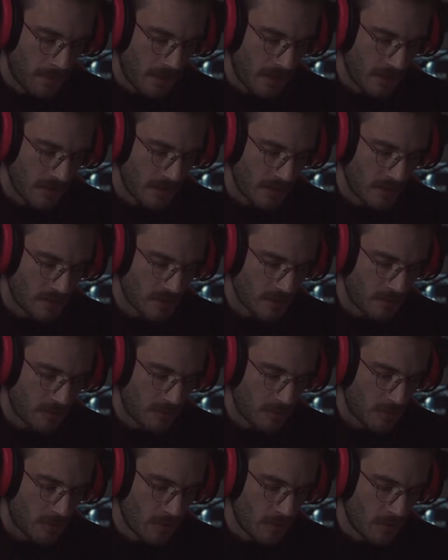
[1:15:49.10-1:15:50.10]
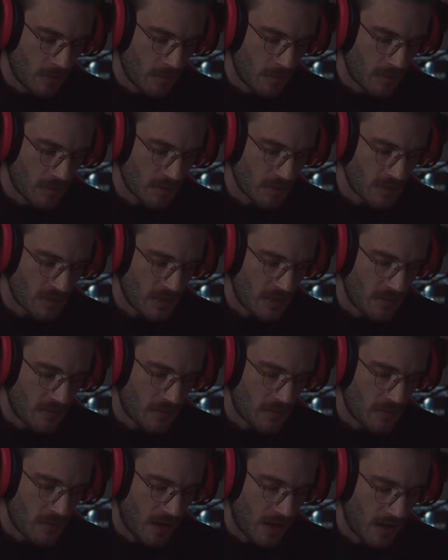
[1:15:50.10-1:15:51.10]
At least the 4 of them are safe
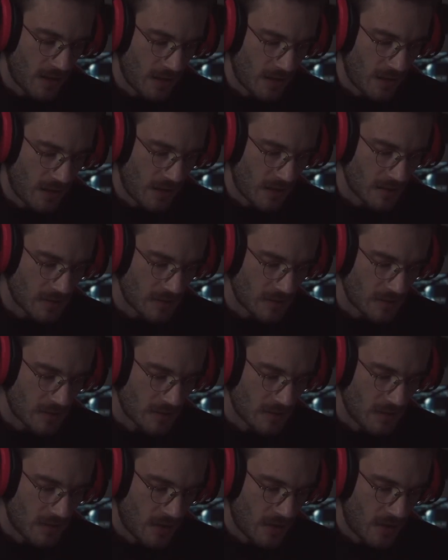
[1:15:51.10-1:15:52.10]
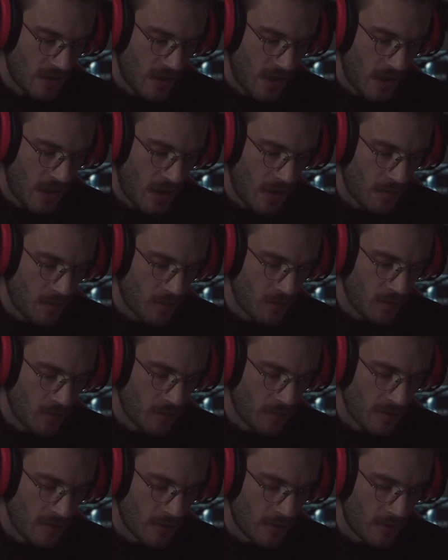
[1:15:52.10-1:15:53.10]
at last. Am will
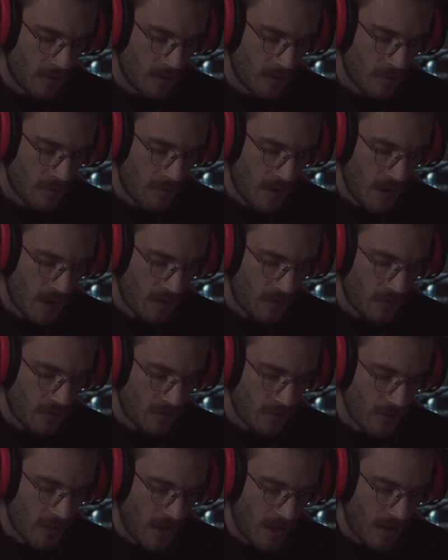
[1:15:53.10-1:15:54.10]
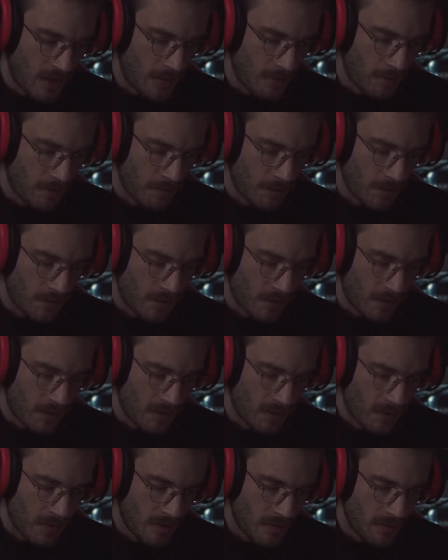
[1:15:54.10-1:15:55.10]
be all the matter for that.
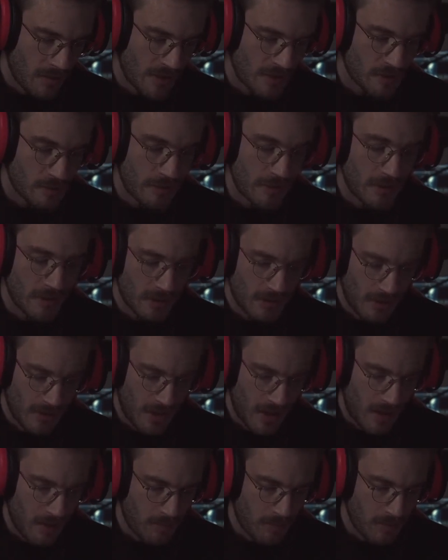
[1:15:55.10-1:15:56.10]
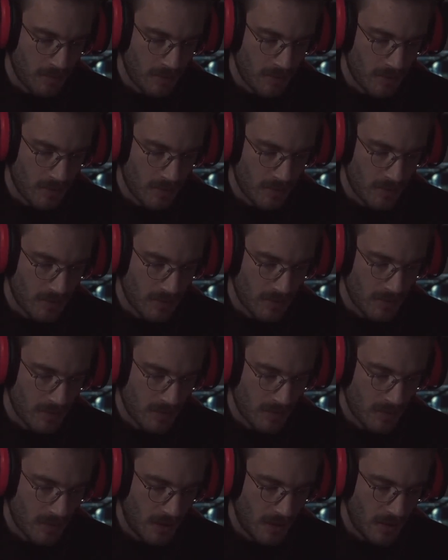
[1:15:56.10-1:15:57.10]
It makes me a little happier.
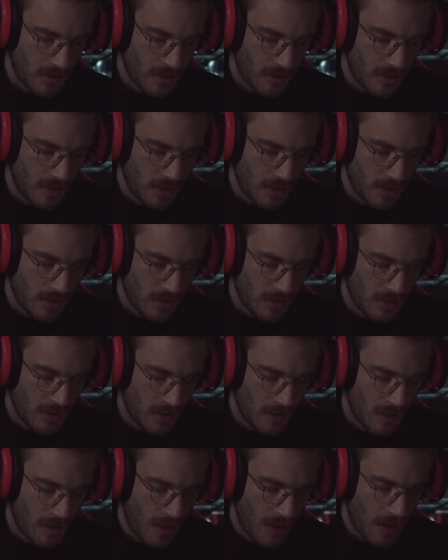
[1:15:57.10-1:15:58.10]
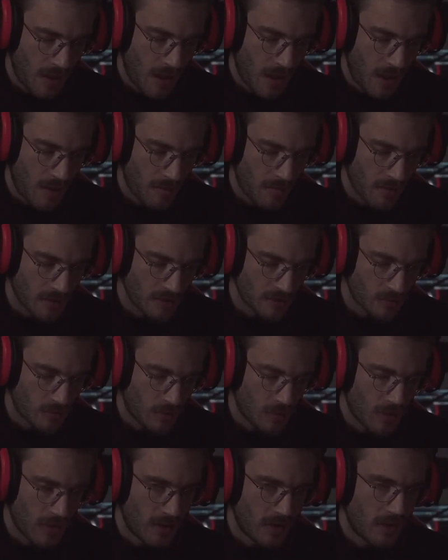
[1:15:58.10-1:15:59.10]
And yet, Am has
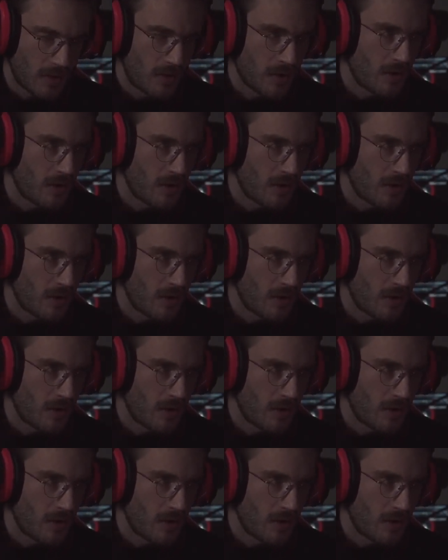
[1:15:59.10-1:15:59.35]
won.